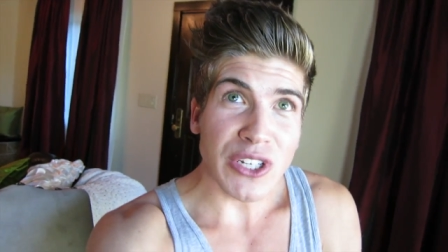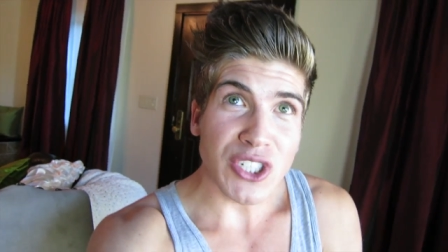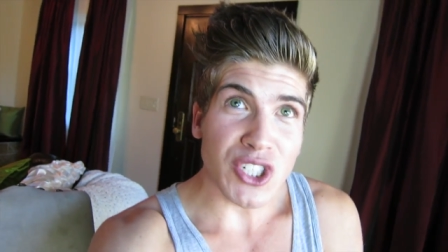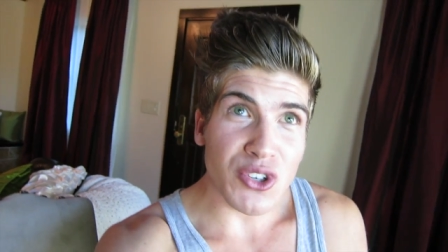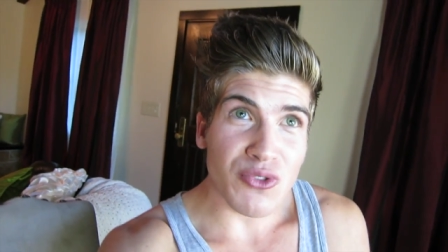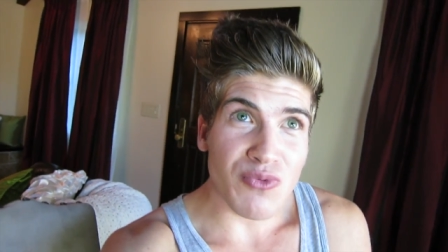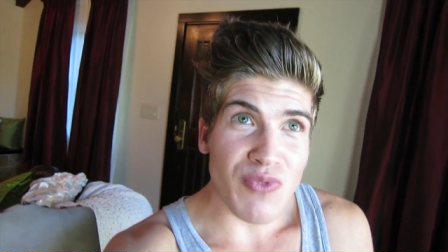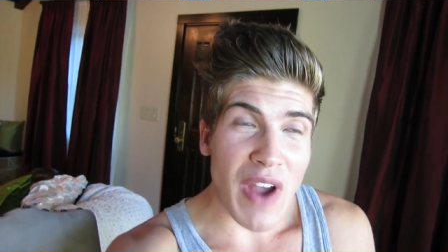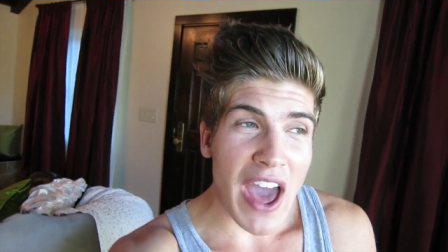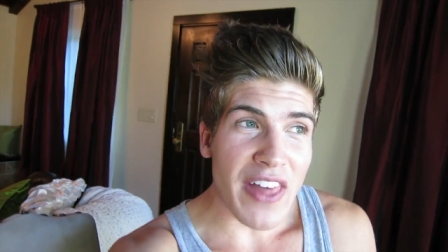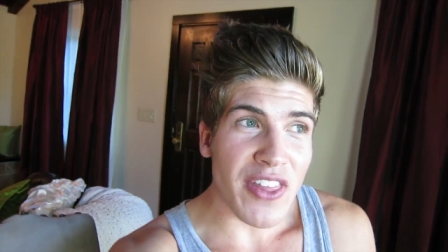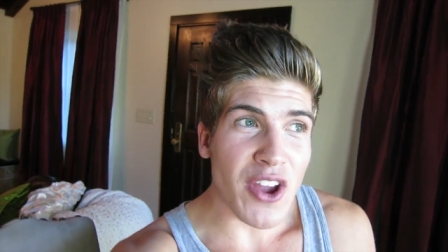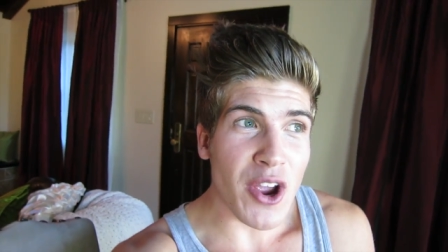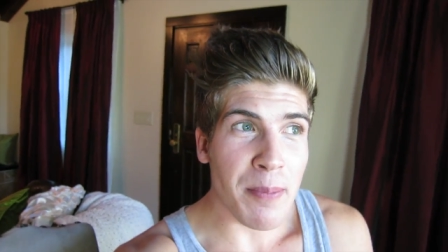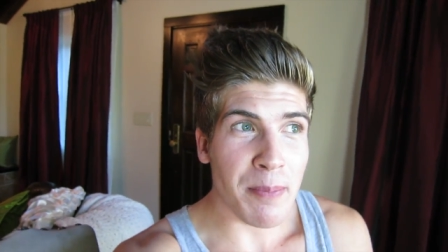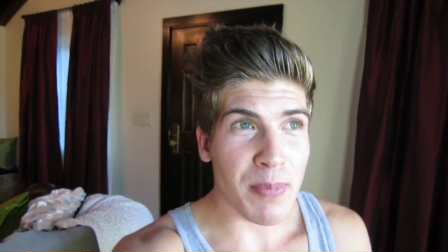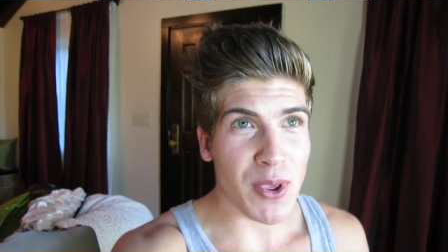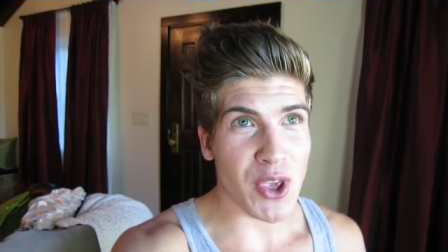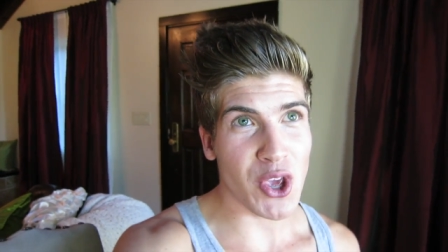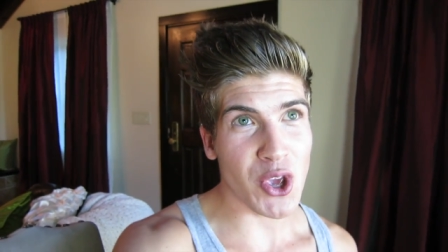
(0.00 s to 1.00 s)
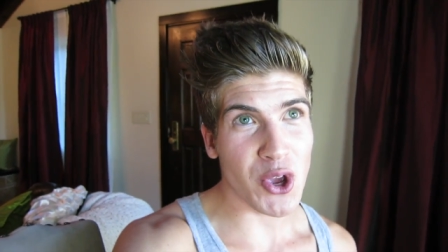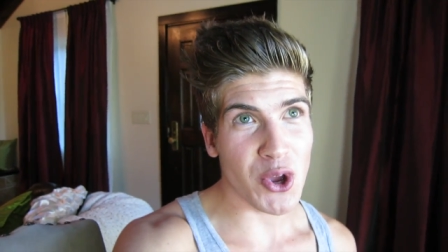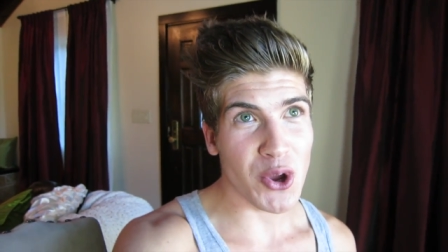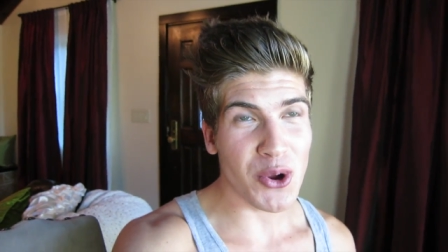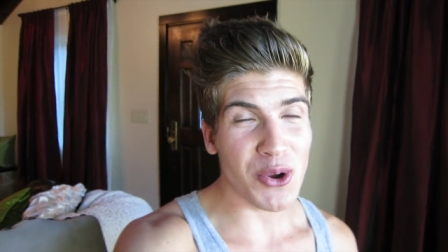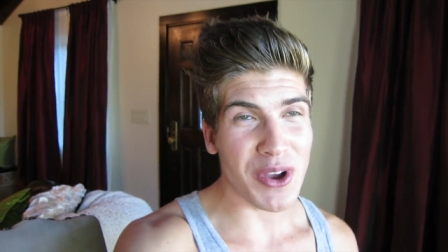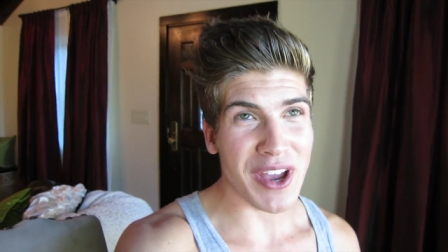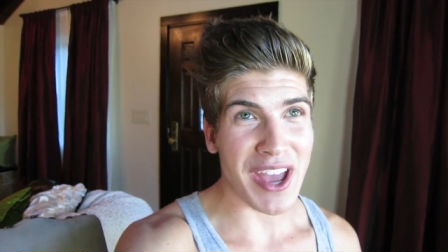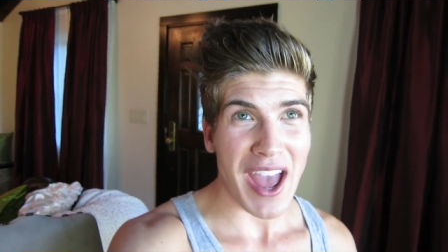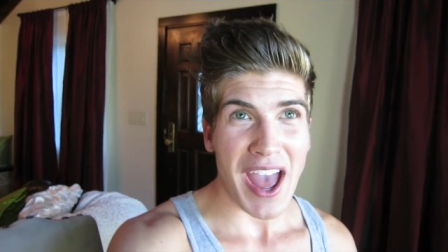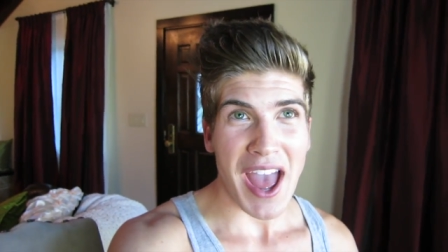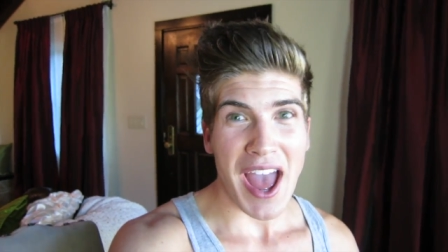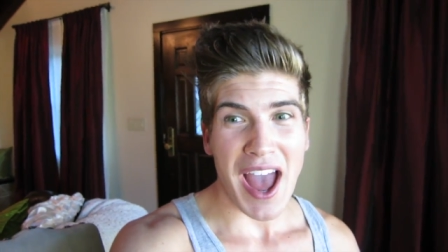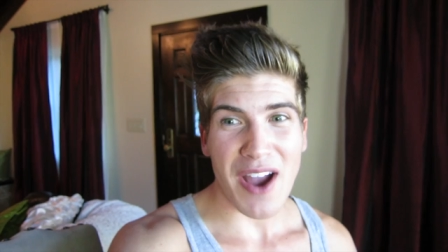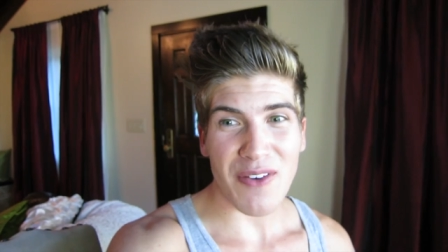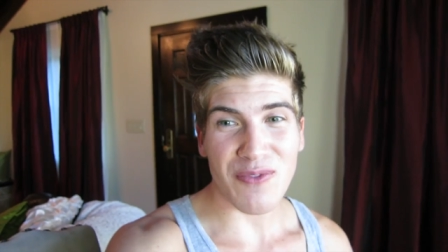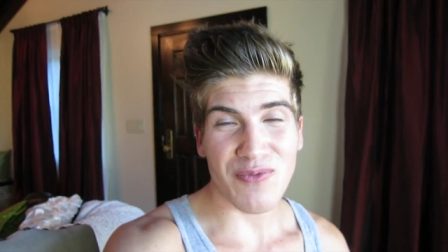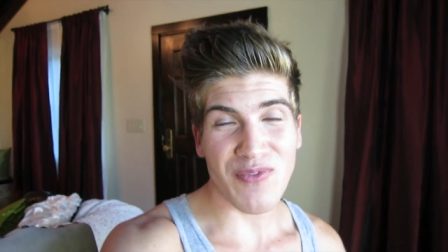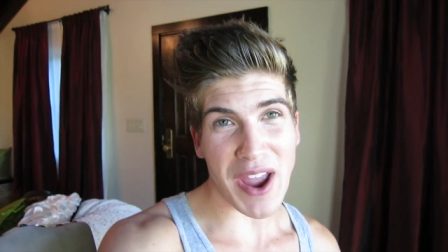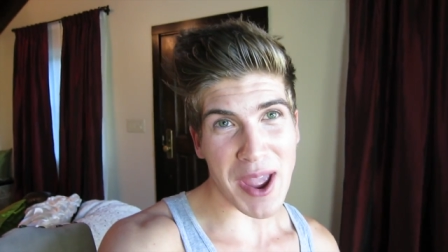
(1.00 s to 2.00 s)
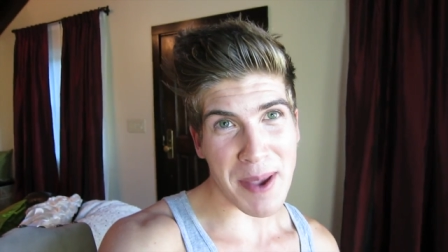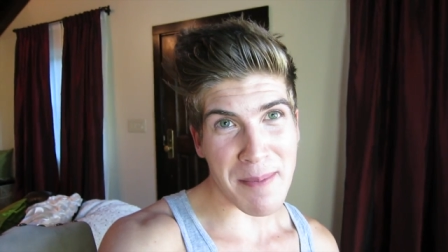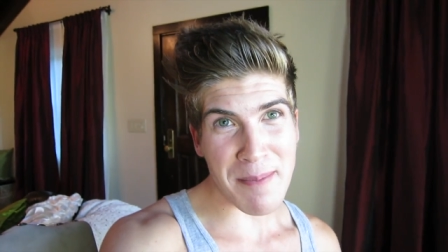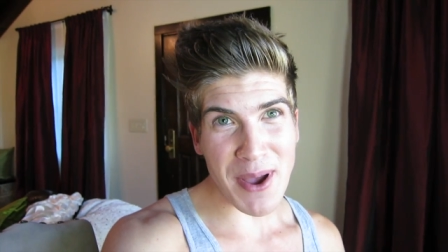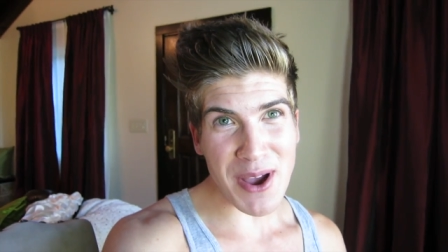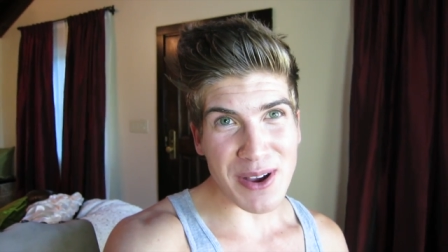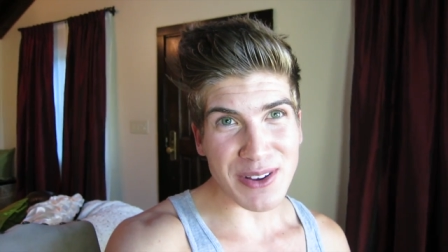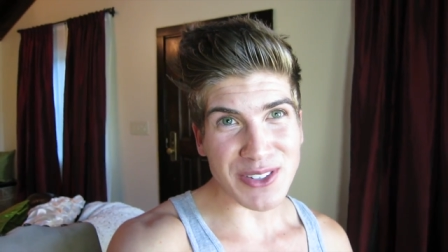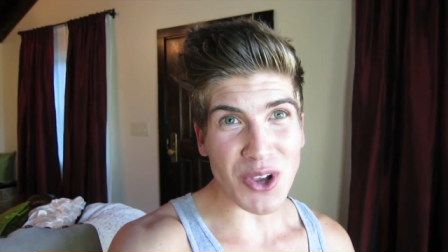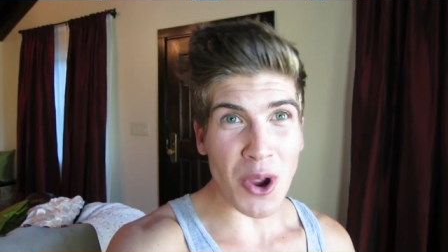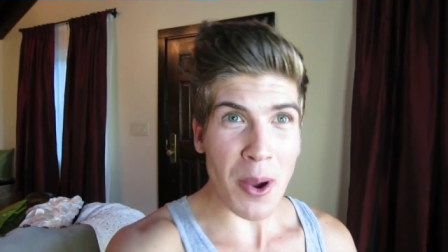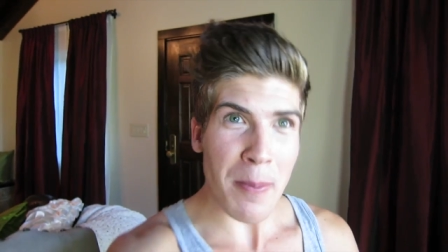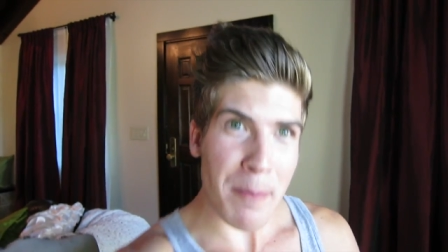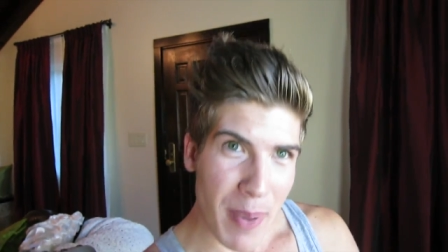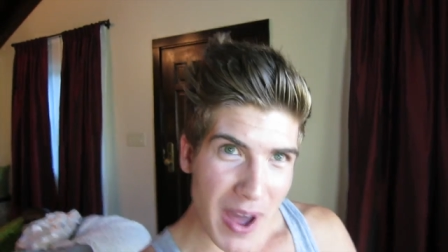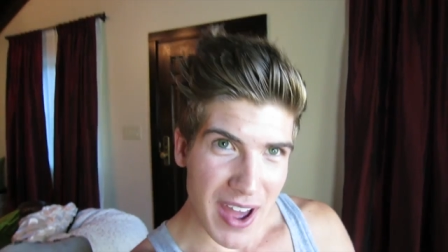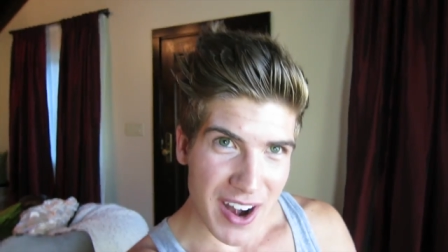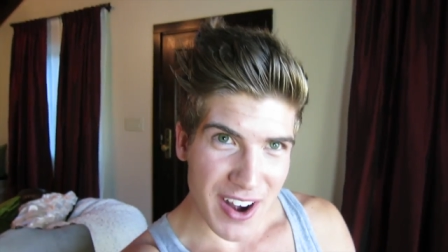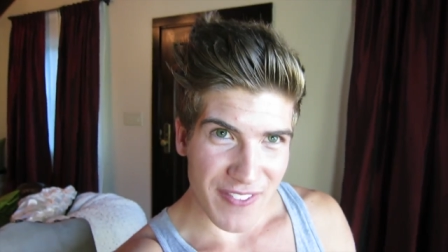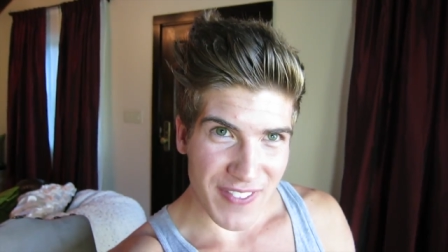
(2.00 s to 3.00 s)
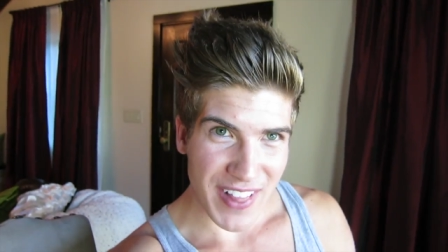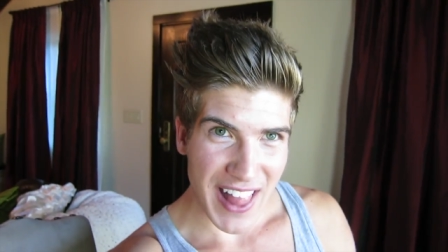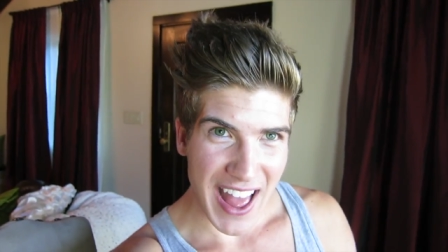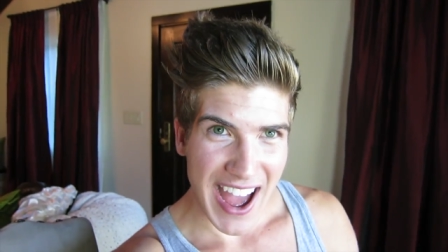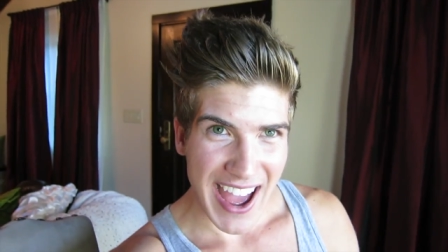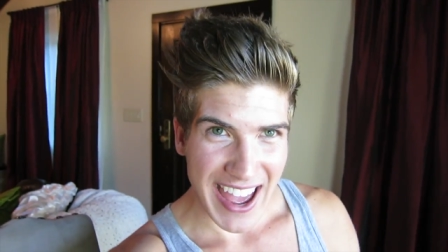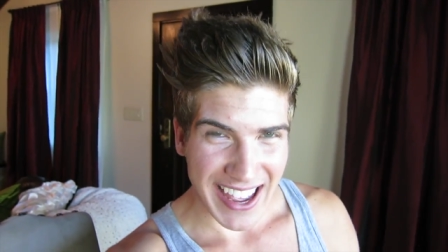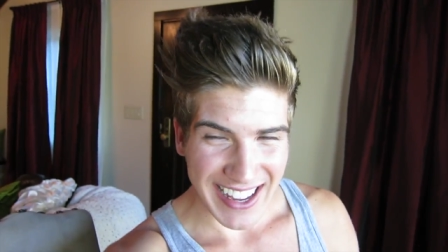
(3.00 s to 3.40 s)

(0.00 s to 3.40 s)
Would you rather puke rainbows or butterflies?